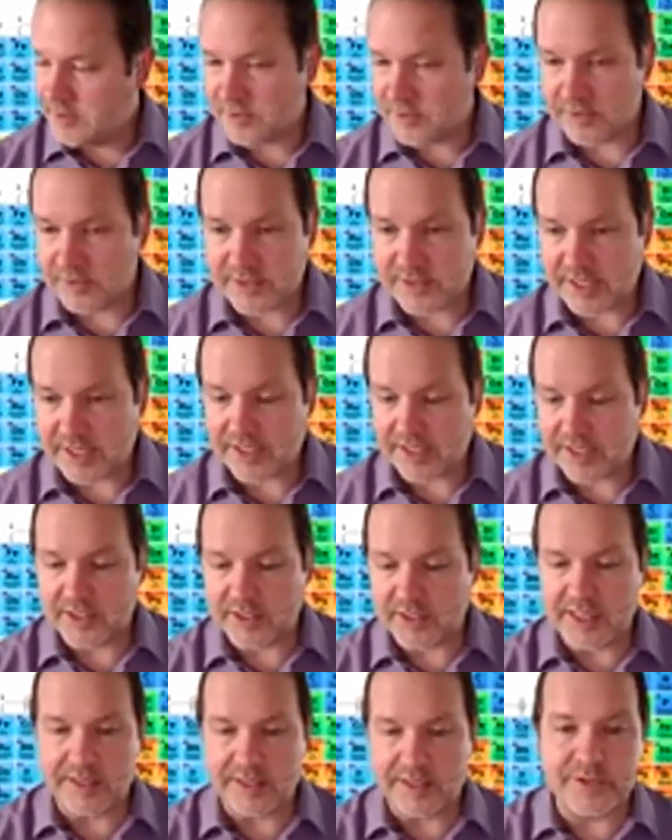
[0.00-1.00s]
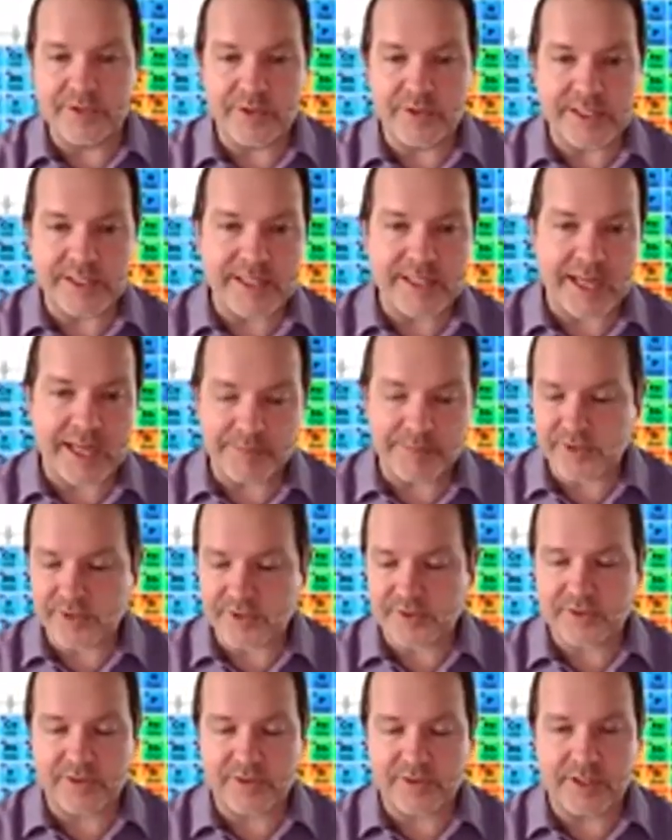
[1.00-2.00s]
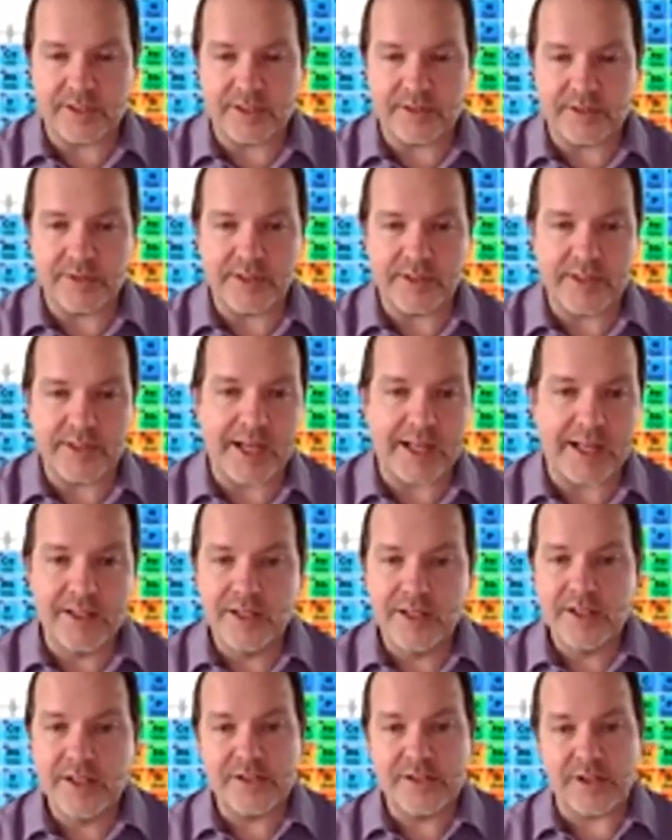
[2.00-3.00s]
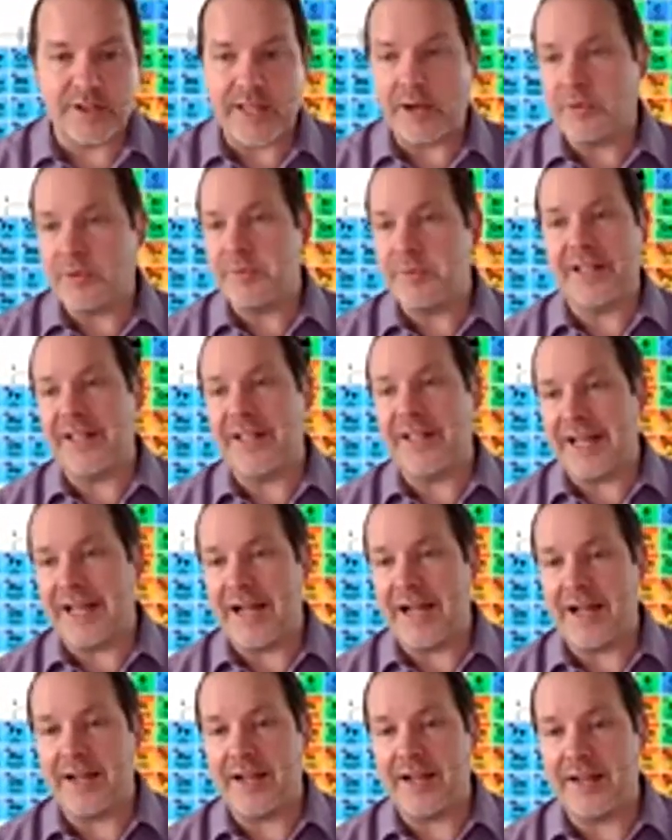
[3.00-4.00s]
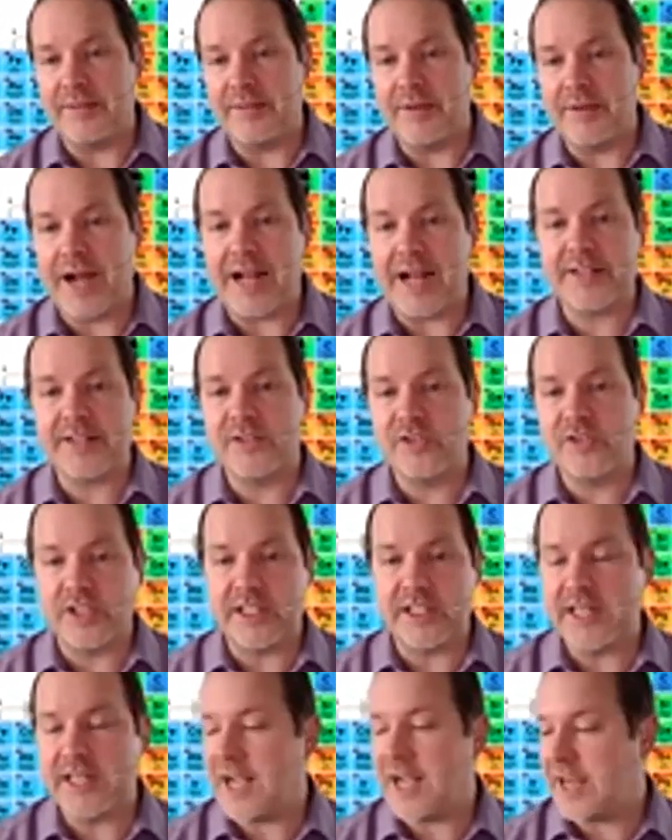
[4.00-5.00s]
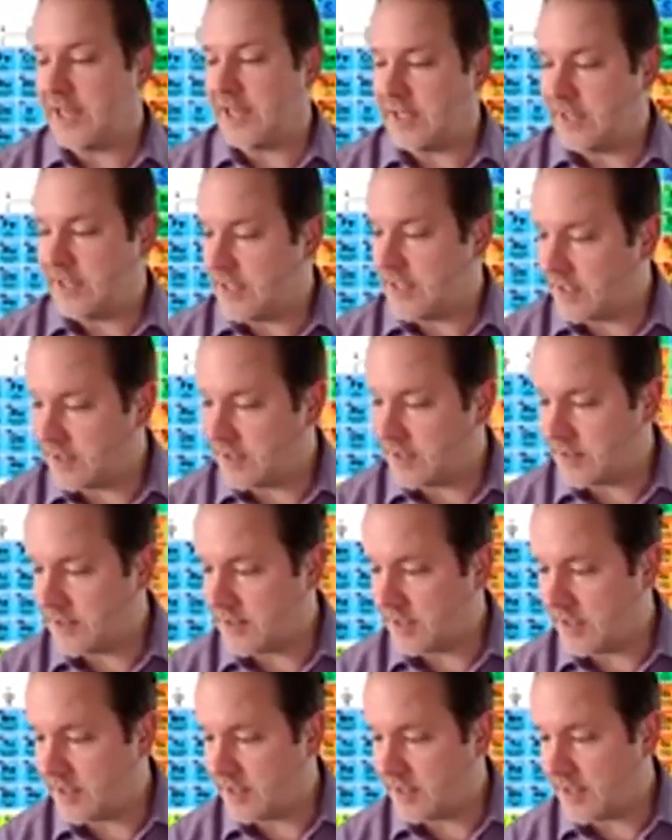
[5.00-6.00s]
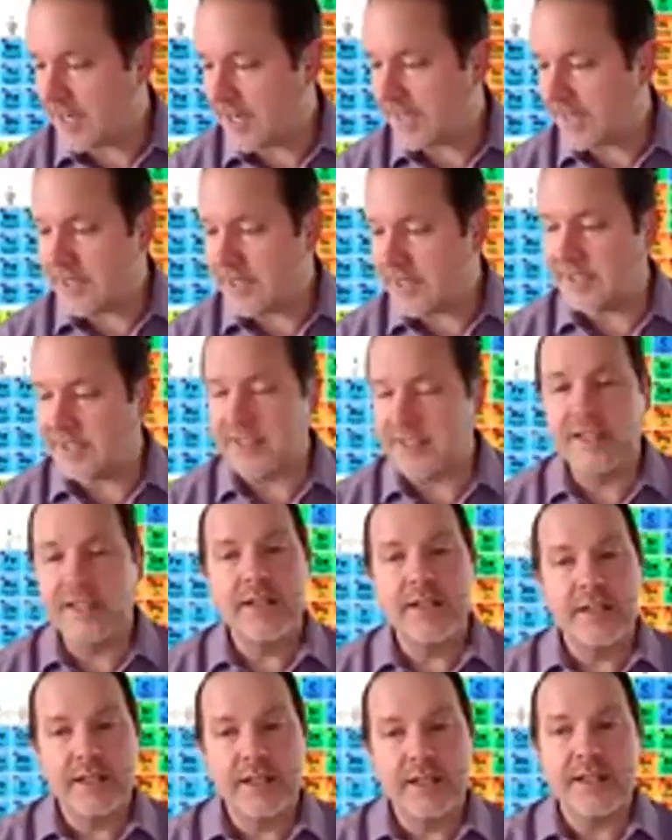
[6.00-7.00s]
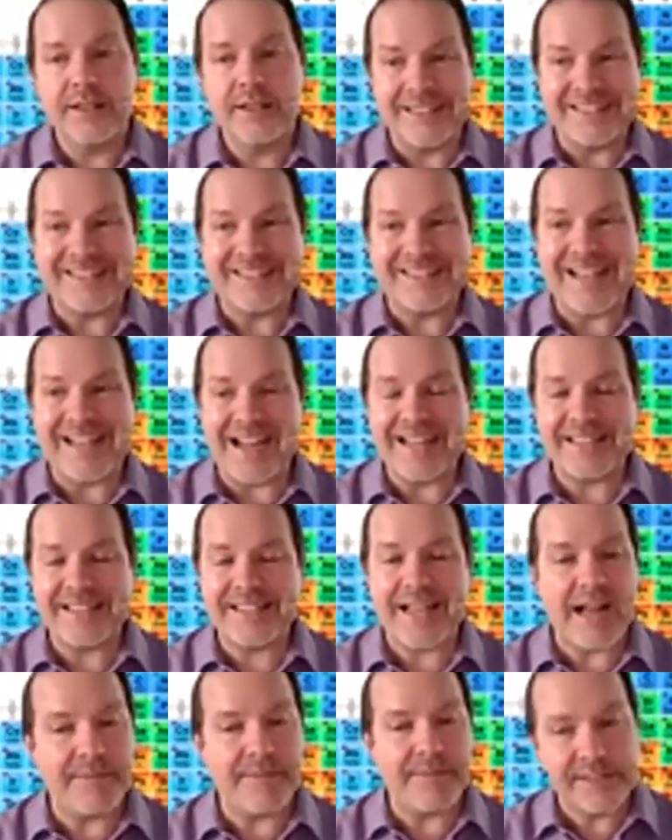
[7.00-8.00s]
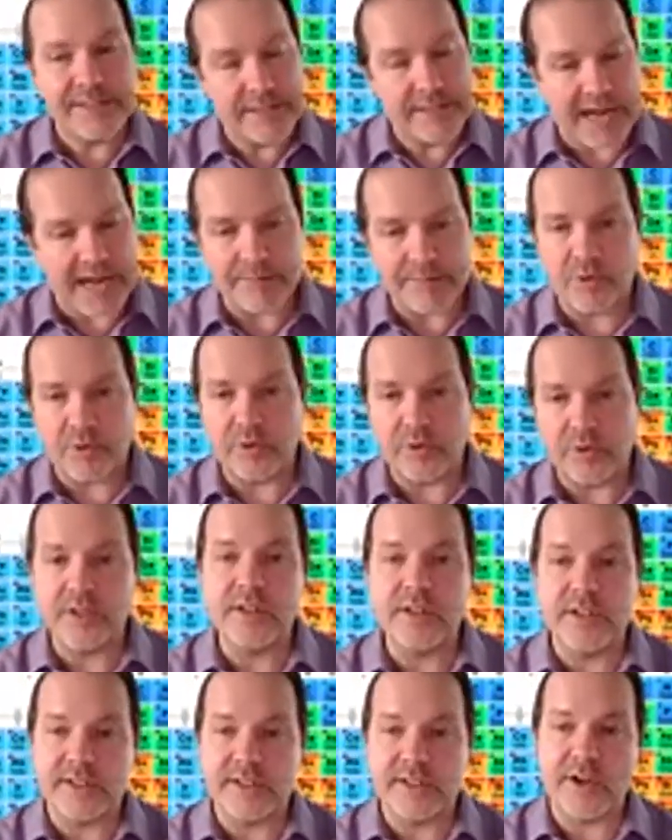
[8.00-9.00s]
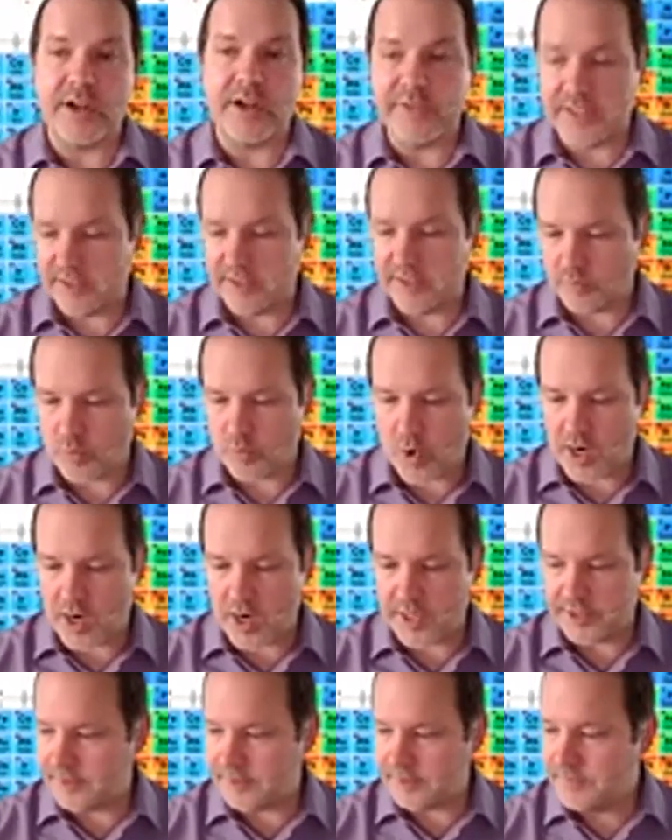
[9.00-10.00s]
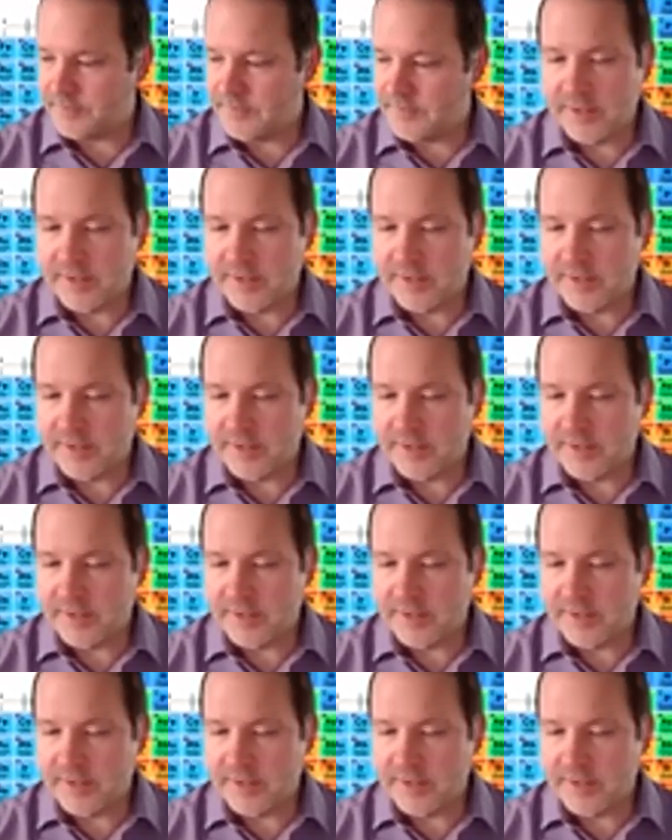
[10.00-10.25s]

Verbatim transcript: So let's take a look at a few examples uh, with that. So that would be like uh, oxygen and, and, and uh, iodine, these diatomics, nonpolar, dissolving in water.